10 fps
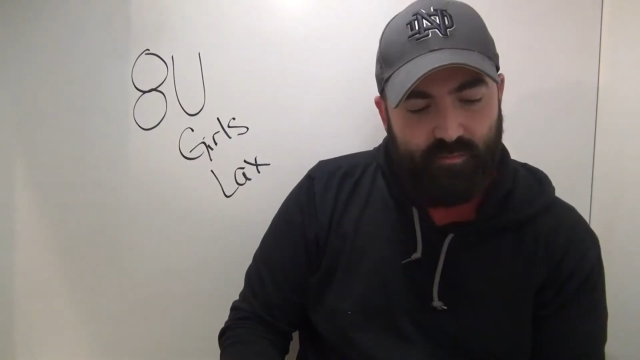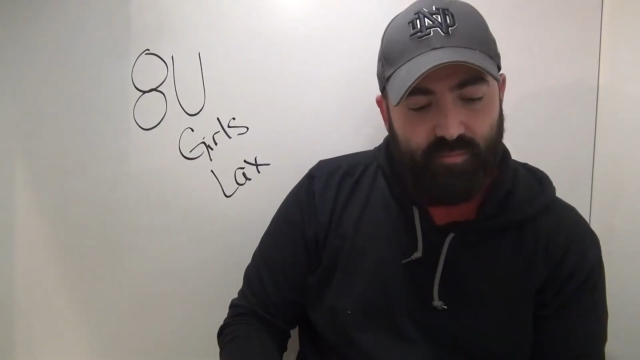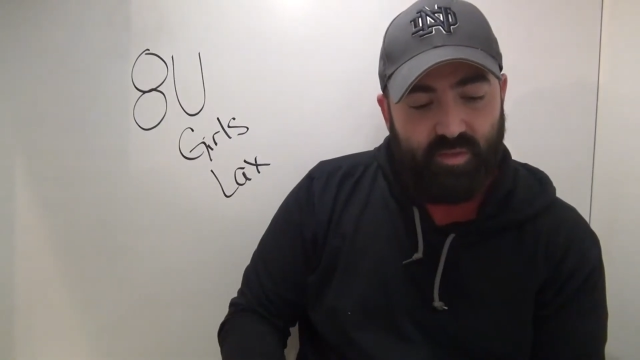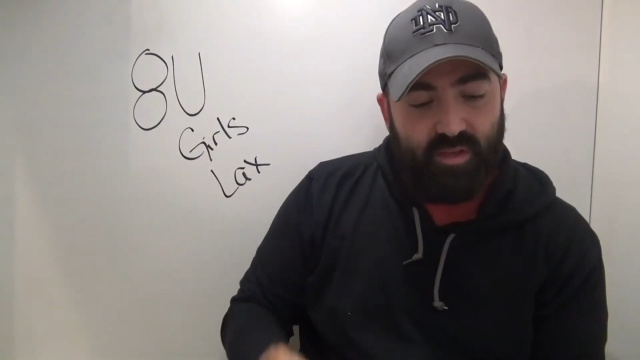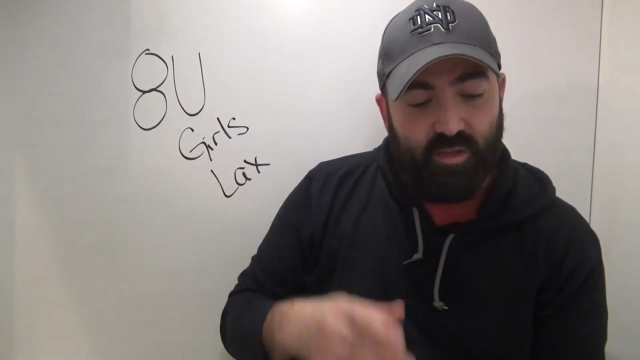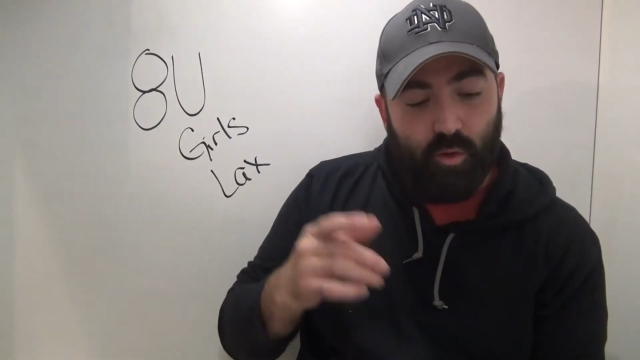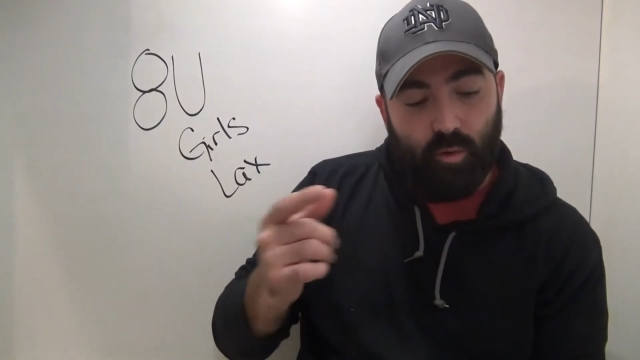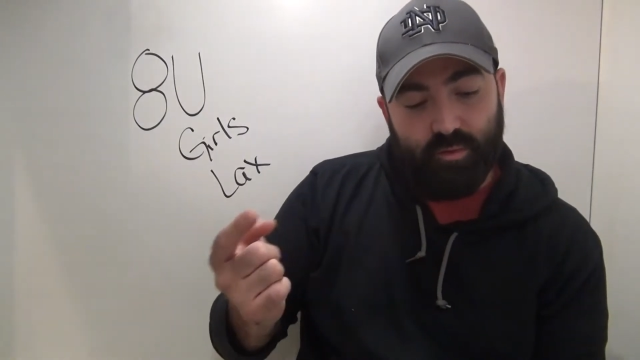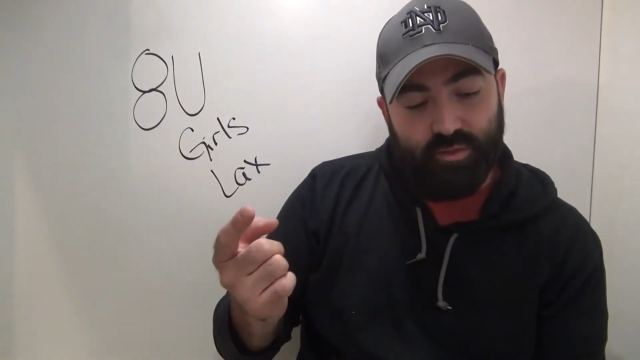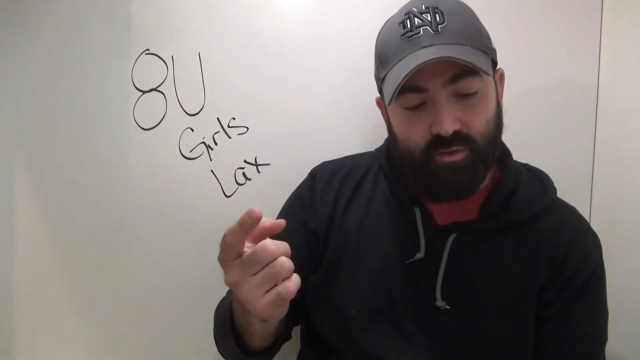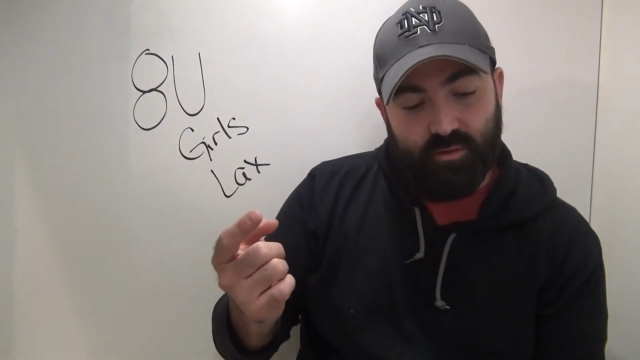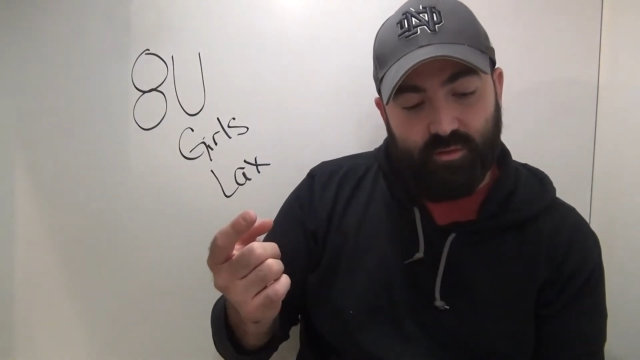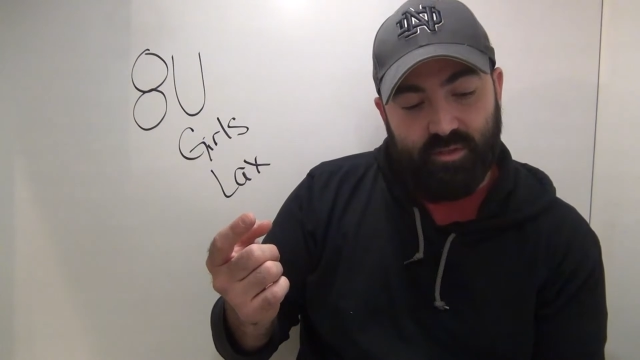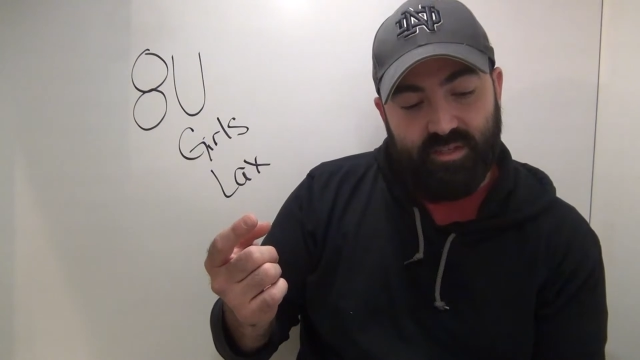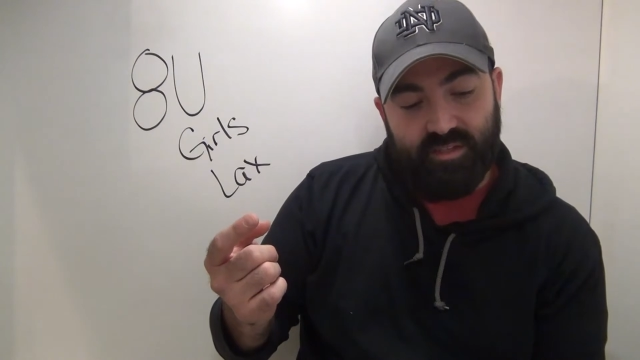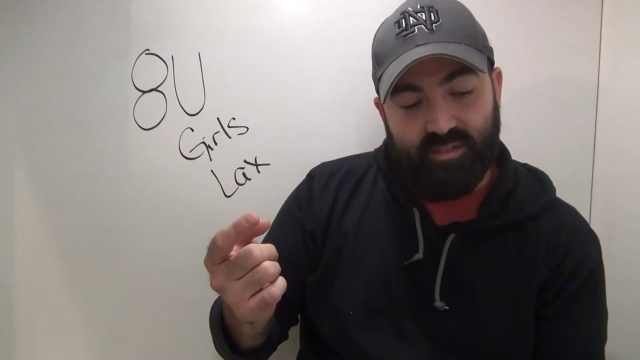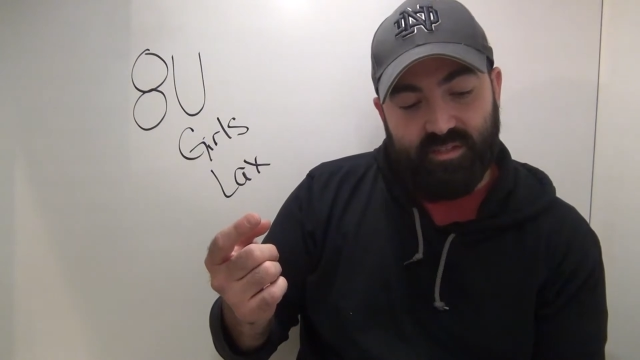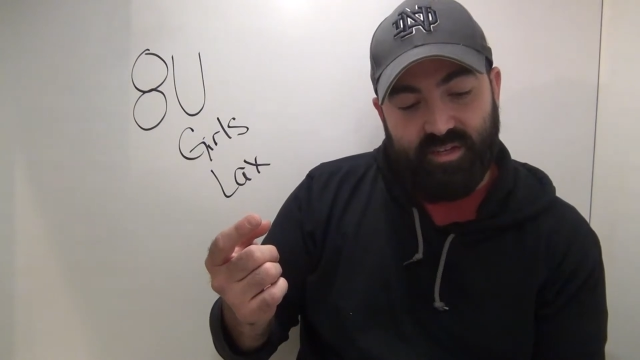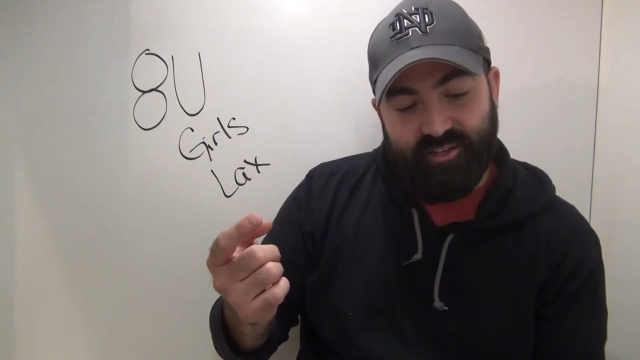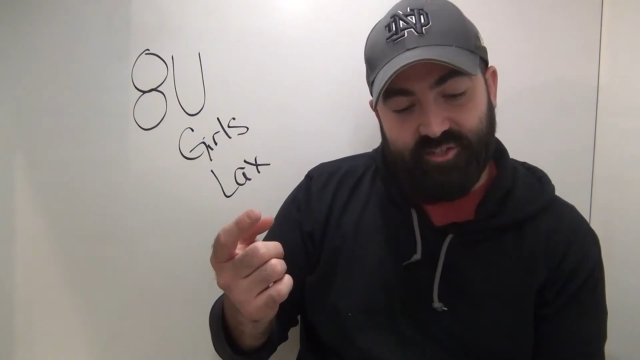The goal circle
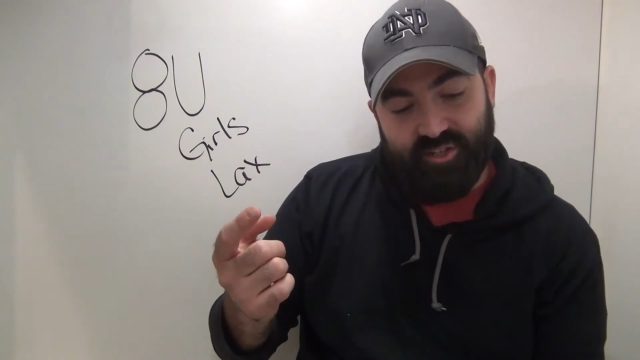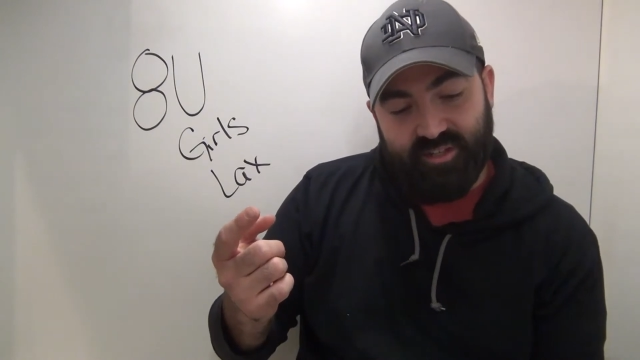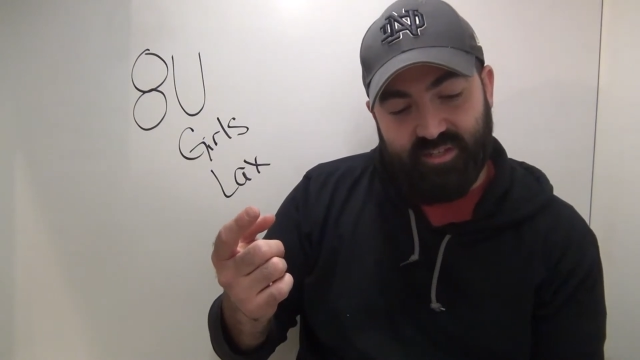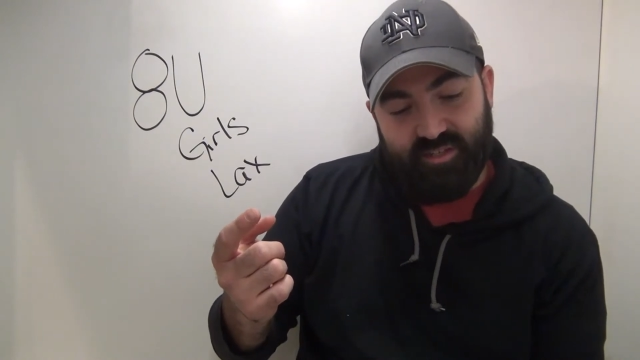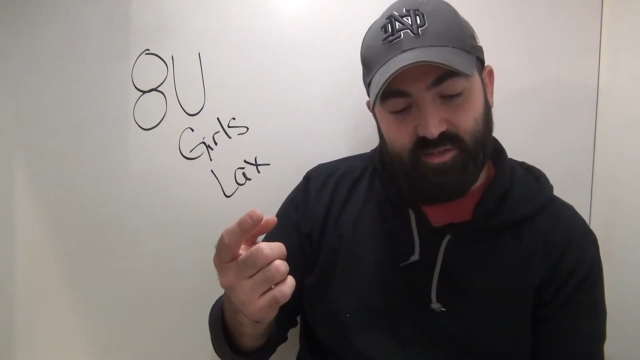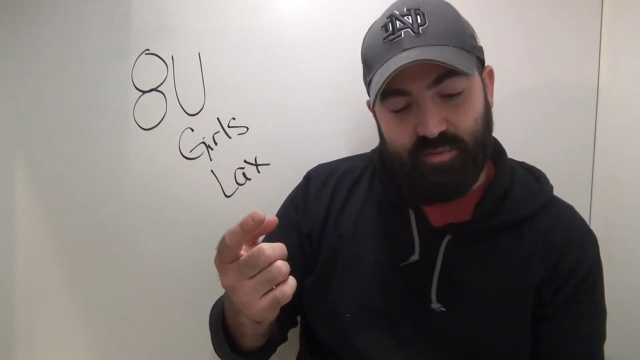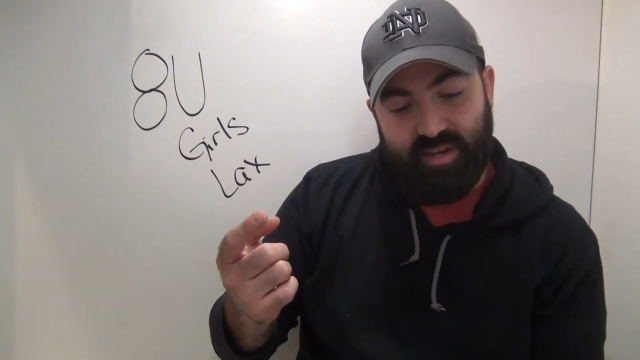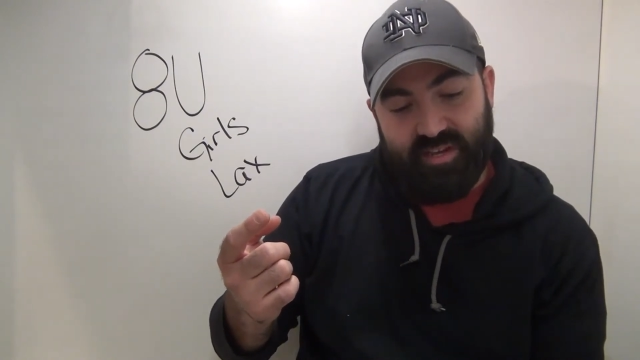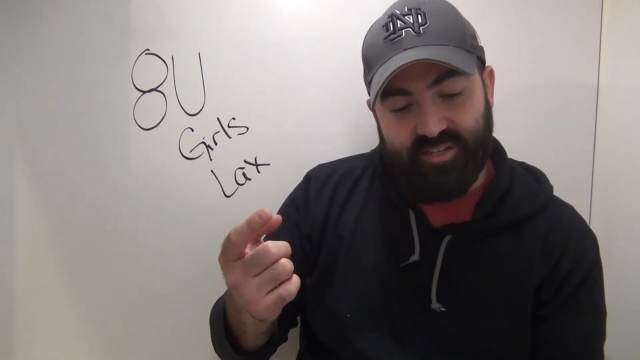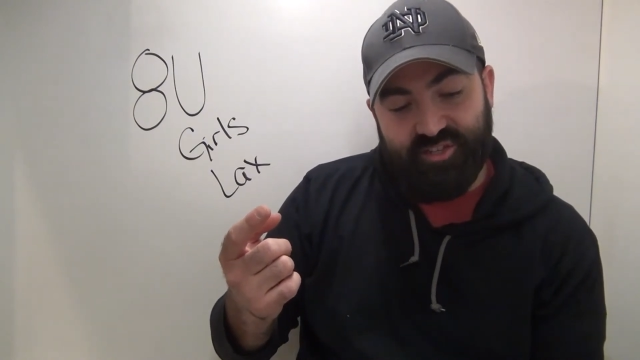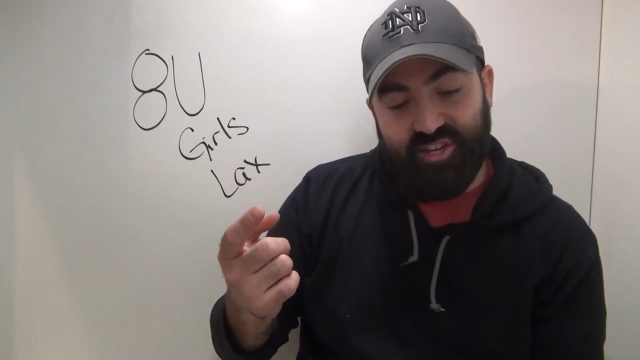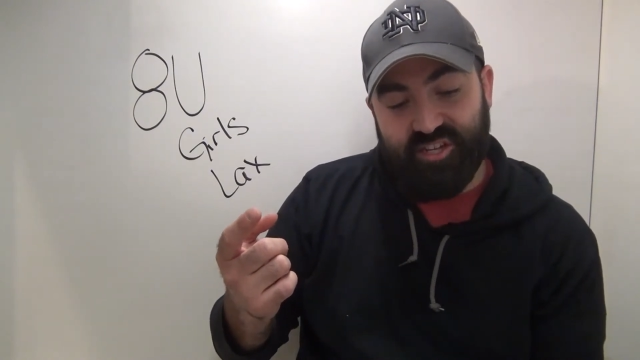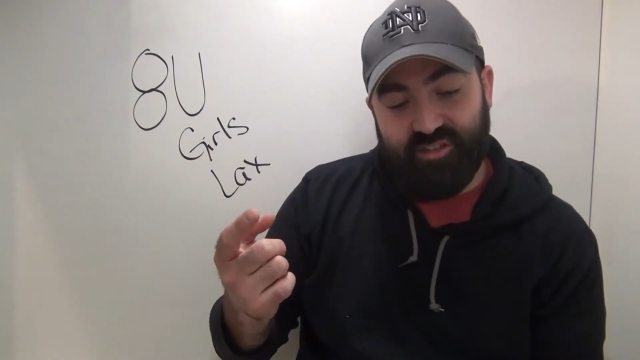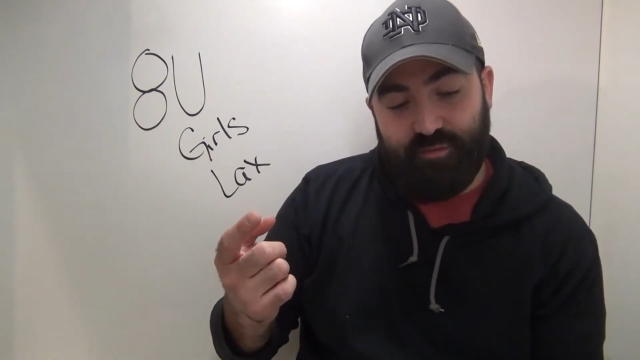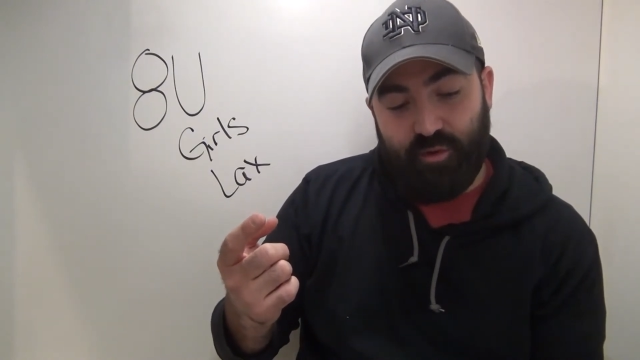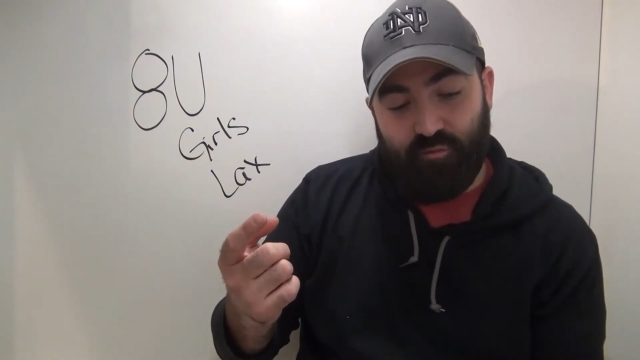is adjusted to be a 6-foot